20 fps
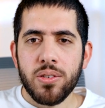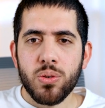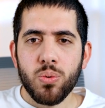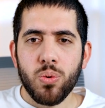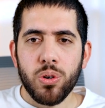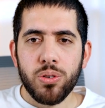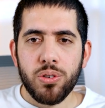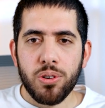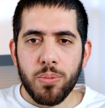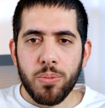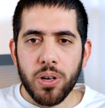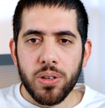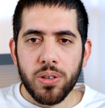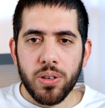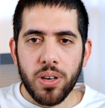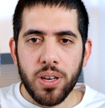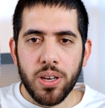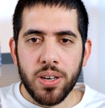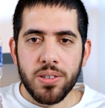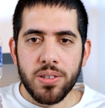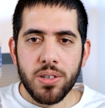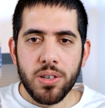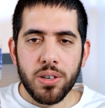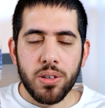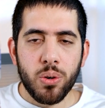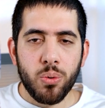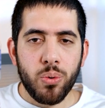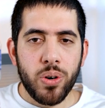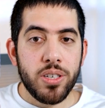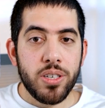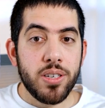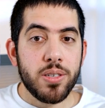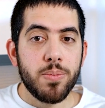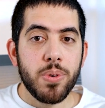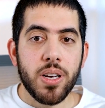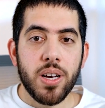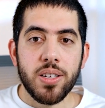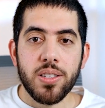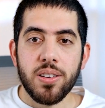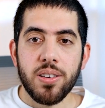this water bottle in a certain way just
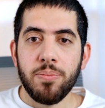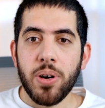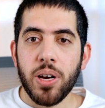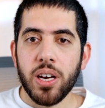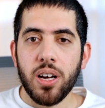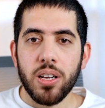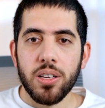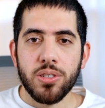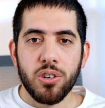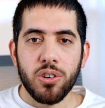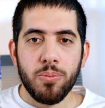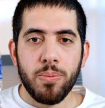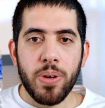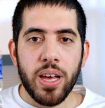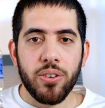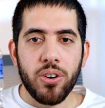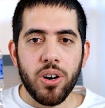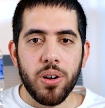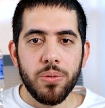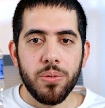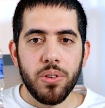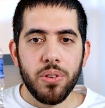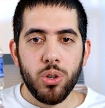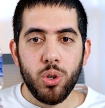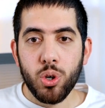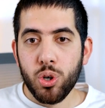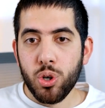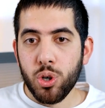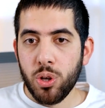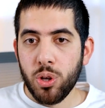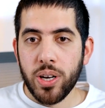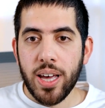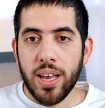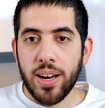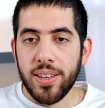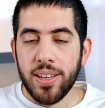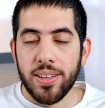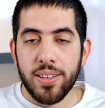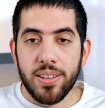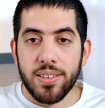because of my cultural background. You could look
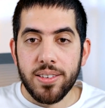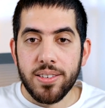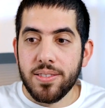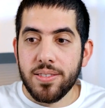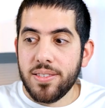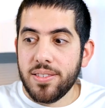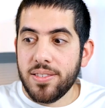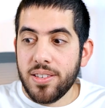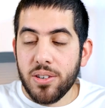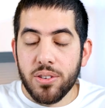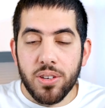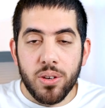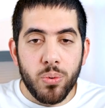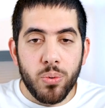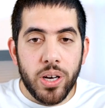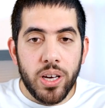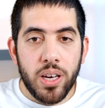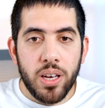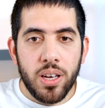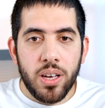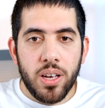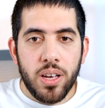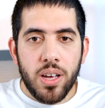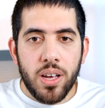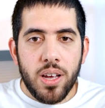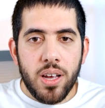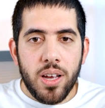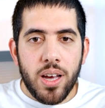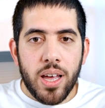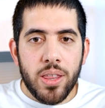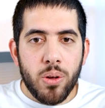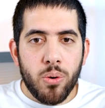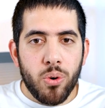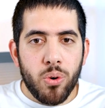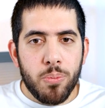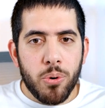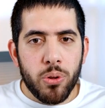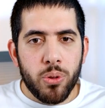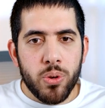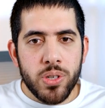at it at a certain way and then
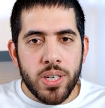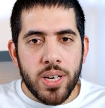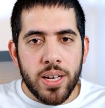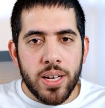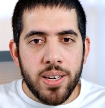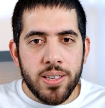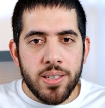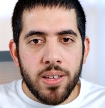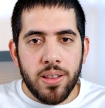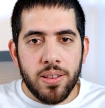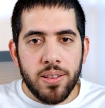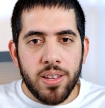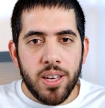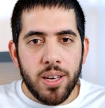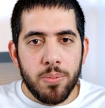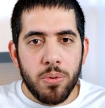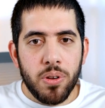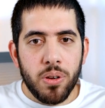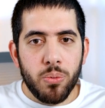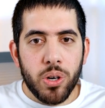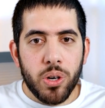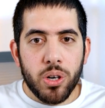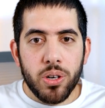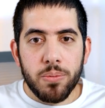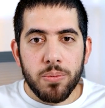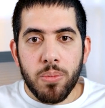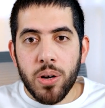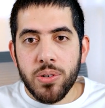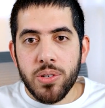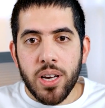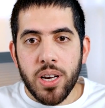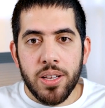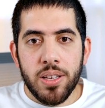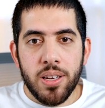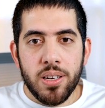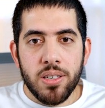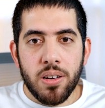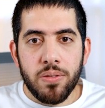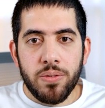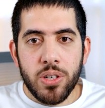we put those ideas on the table. We could bounce
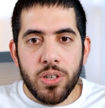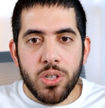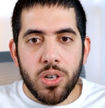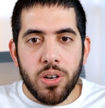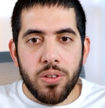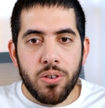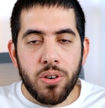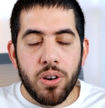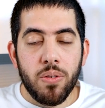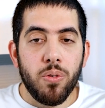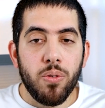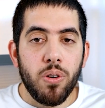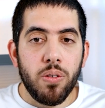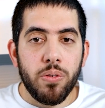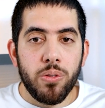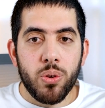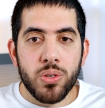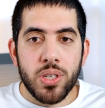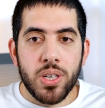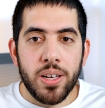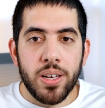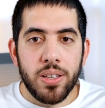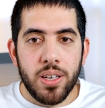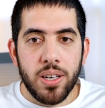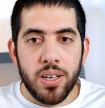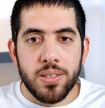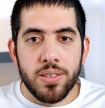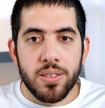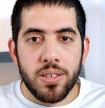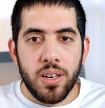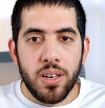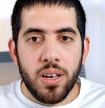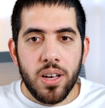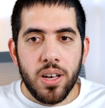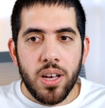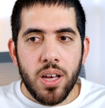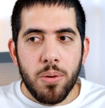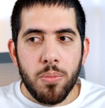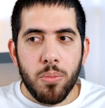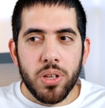ideas off each other, evolve those ideas.
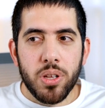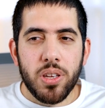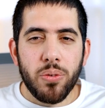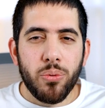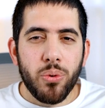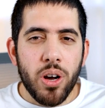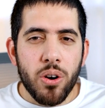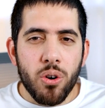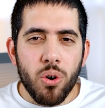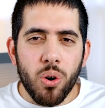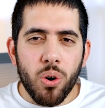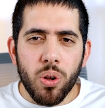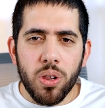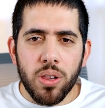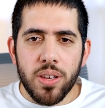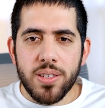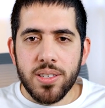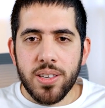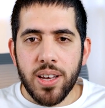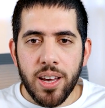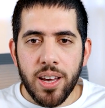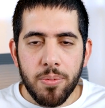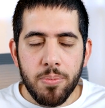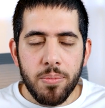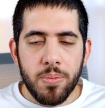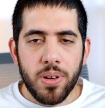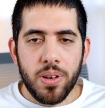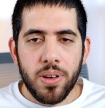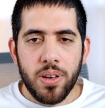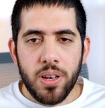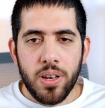But if we are all the same,